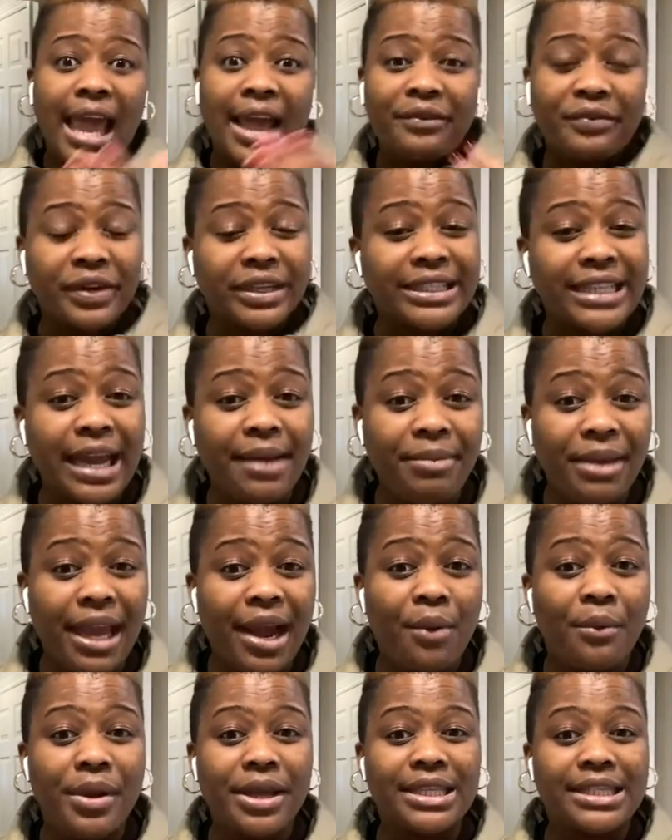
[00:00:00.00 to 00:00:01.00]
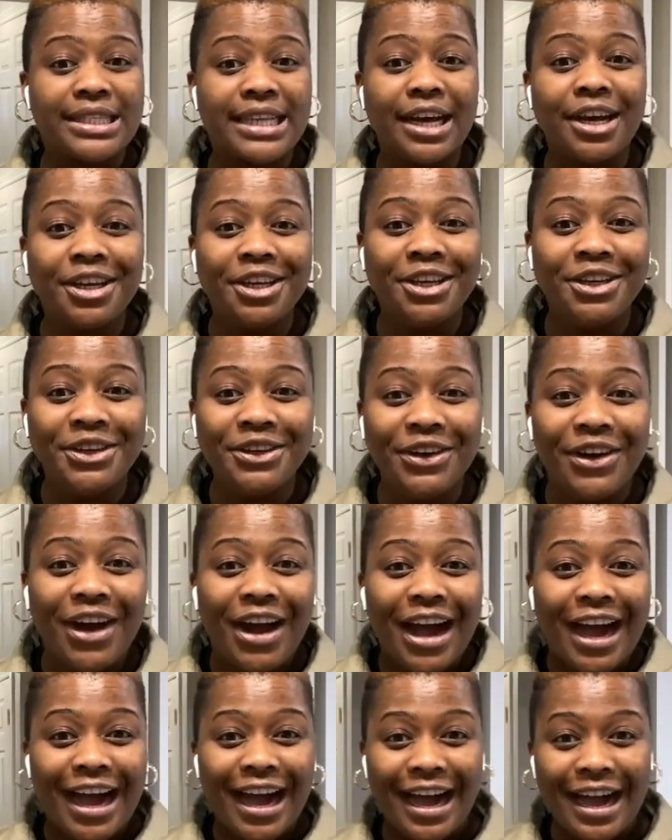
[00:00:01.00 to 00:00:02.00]
Every time here we tell you,
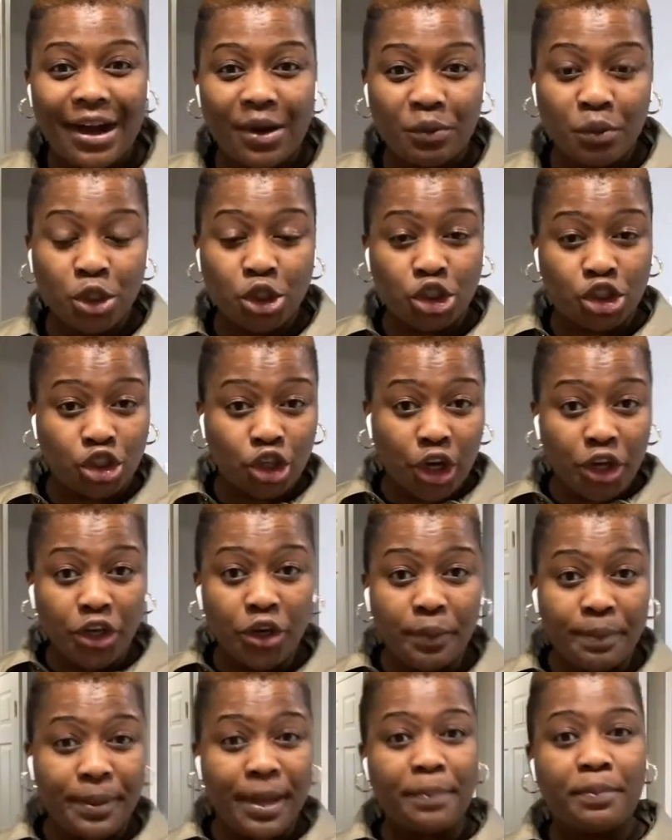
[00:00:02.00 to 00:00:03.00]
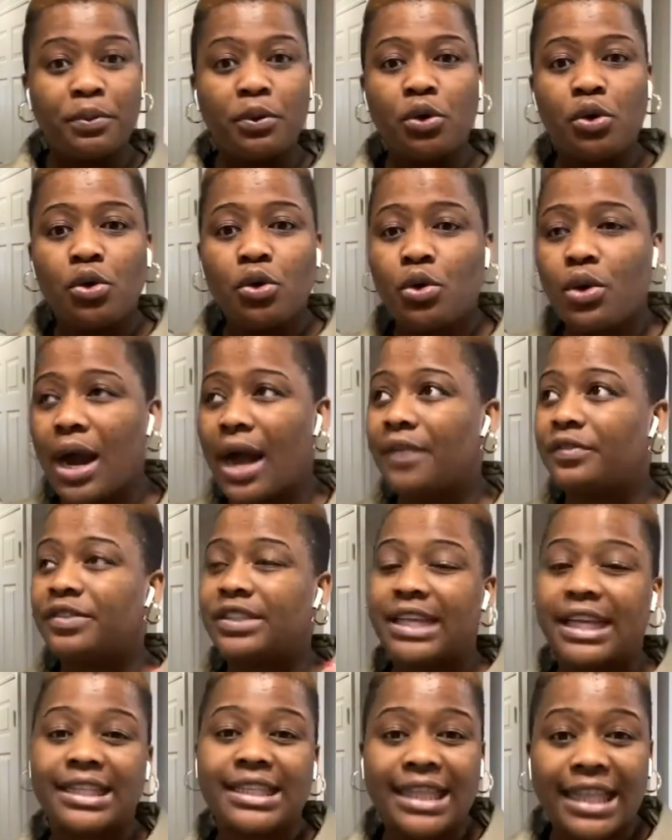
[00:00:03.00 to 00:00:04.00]
we show you people who have
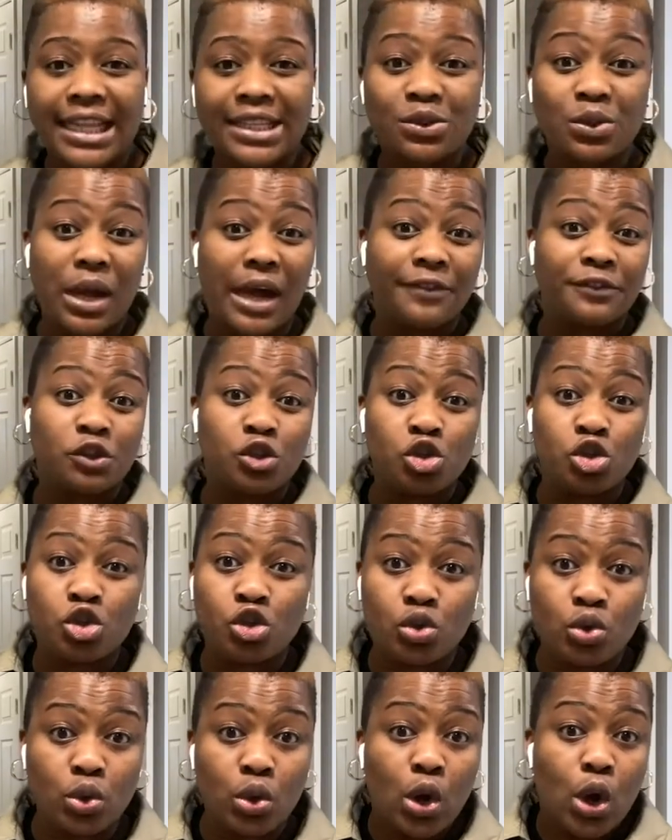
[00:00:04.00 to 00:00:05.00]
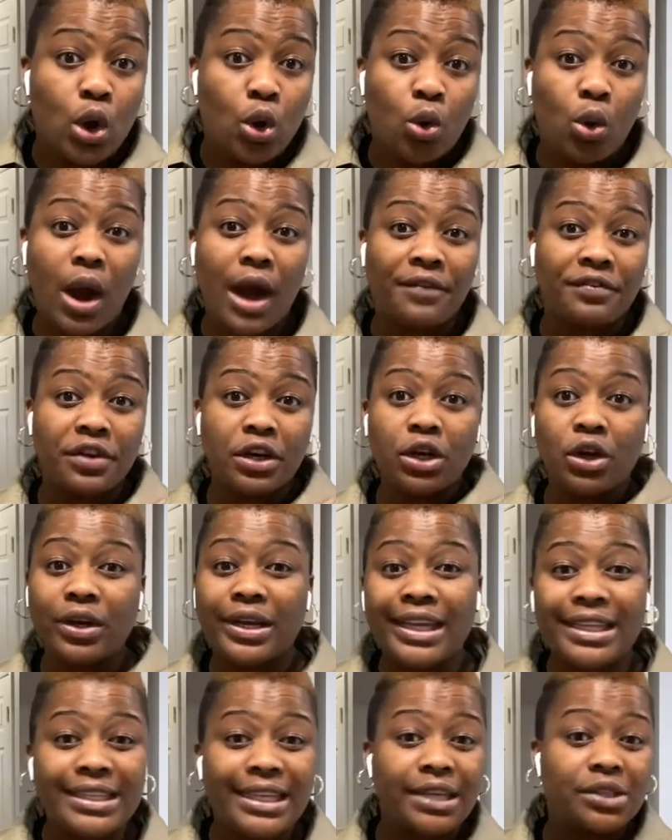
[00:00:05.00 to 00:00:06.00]
third class, who have 2-2, who have
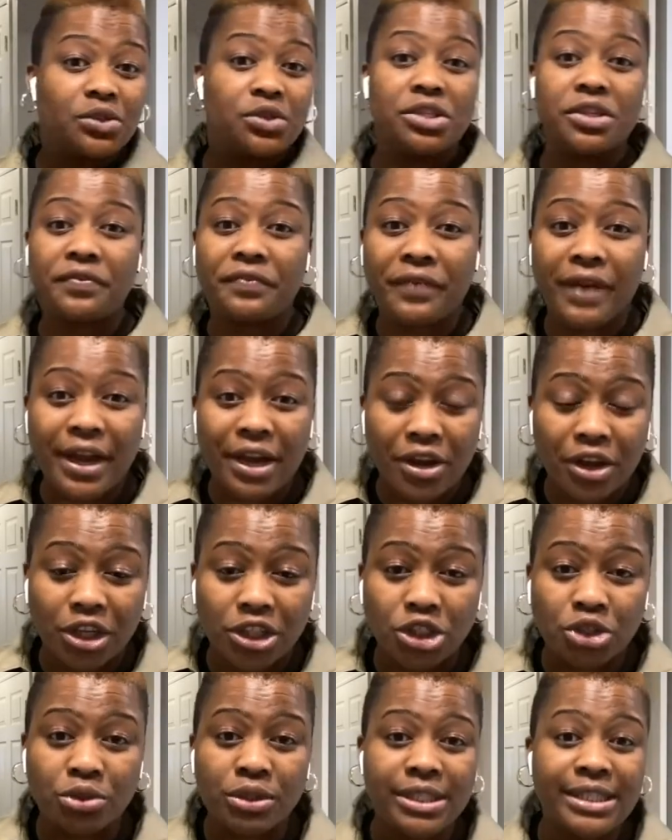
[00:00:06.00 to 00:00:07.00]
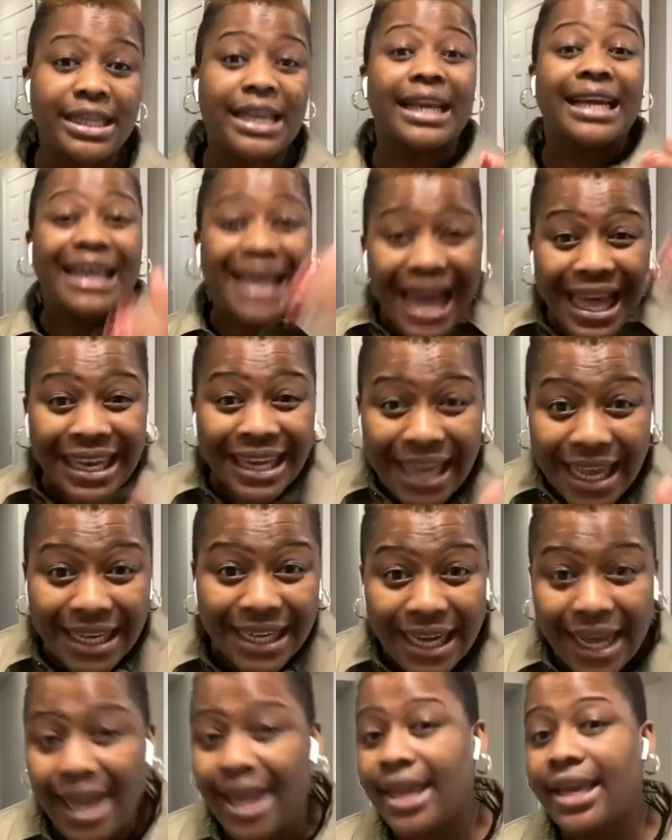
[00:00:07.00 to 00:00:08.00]
relocated to different countries,
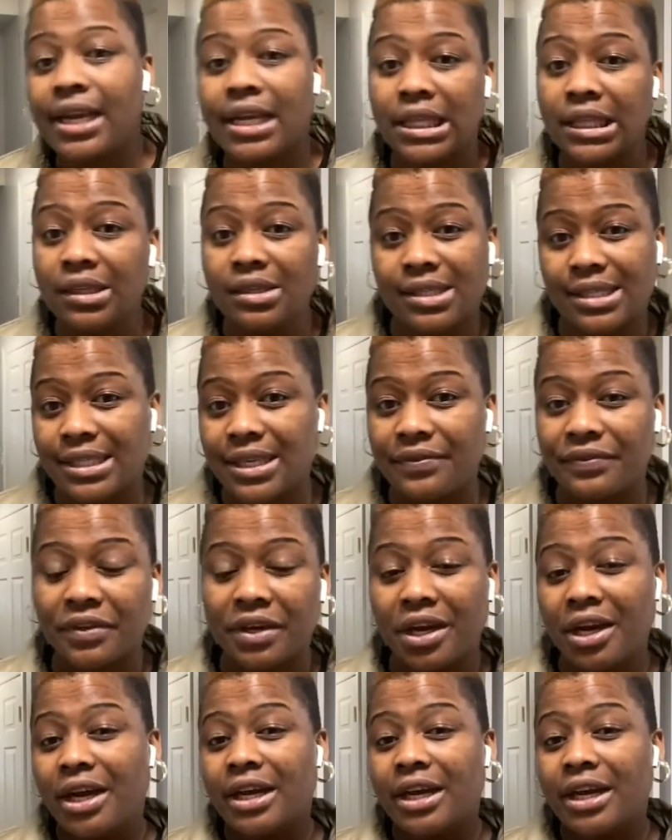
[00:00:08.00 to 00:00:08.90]
Canada inclusive.